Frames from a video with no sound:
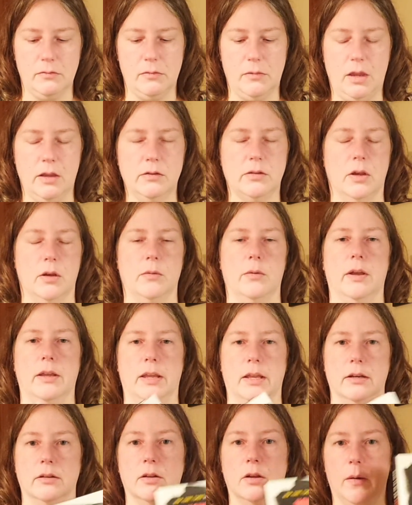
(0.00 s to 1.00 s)
So
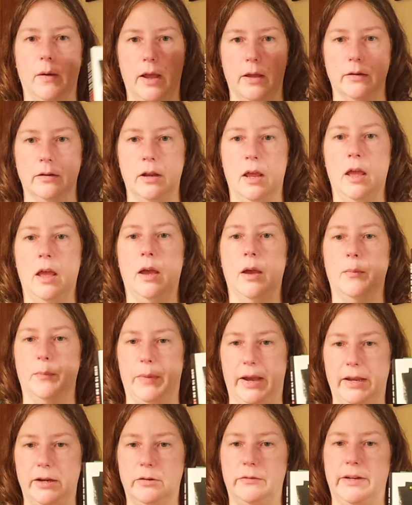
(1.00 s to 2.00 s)
again, go out,
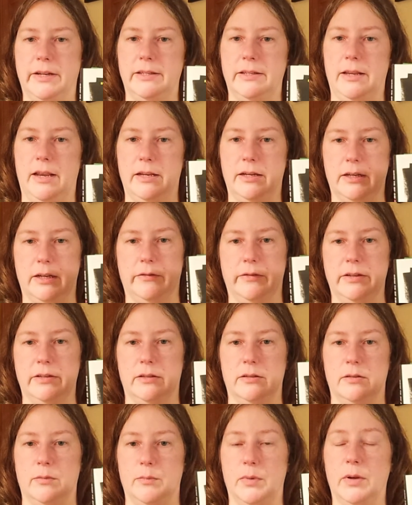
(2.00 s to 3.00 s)
buy your
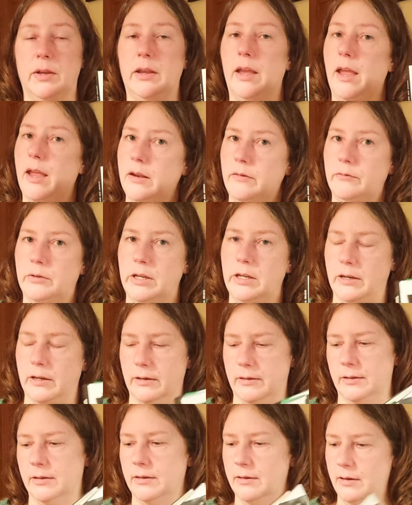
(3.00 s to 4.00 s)
anti-racism book and read
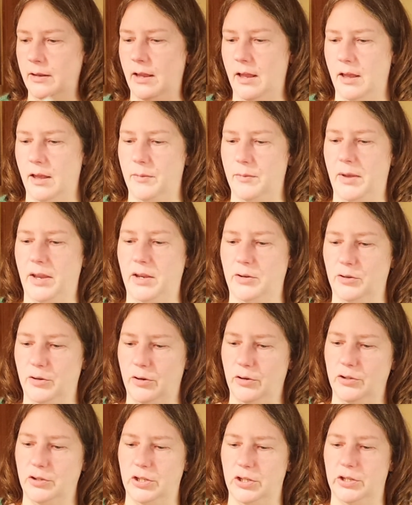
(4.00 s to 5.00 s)
it. I
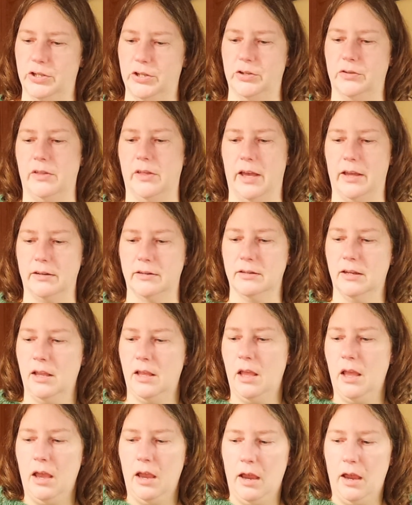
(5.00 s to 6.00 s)
encourage you to do that.
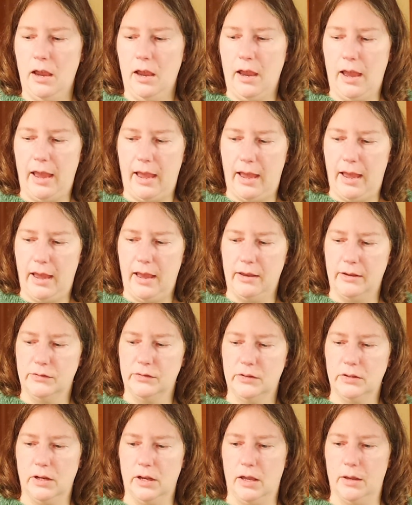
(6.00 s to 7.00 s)

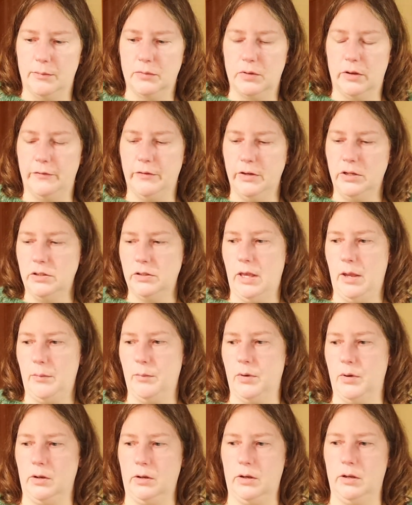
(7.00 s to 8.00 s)
And so I finished that
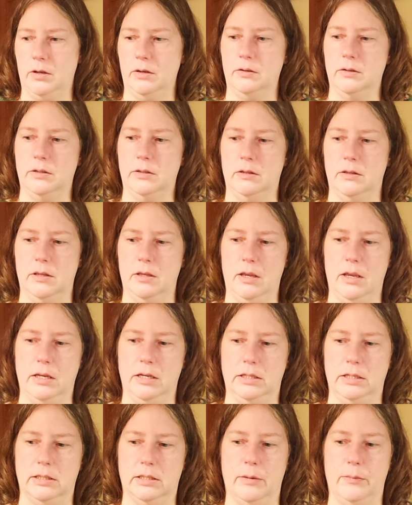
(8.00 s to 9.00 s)
book in
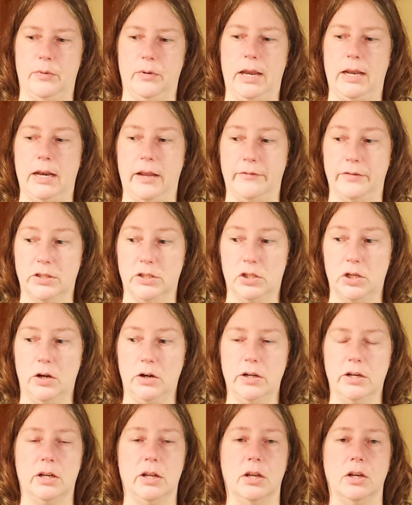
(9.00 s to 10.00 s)
December, and I've
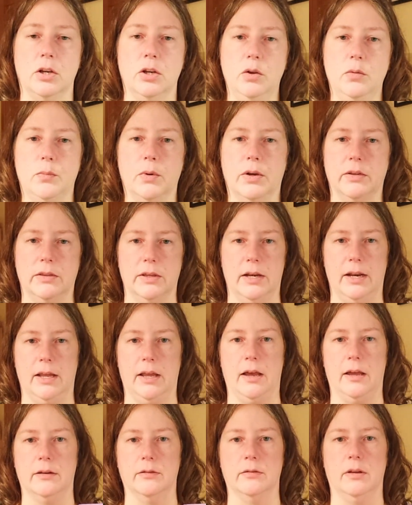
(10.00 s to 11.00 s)
started a new book that I
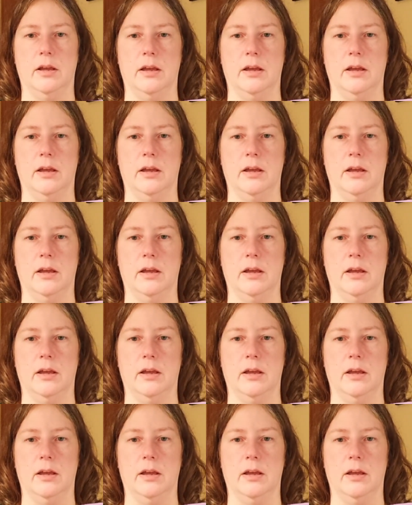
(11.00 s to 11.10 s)
got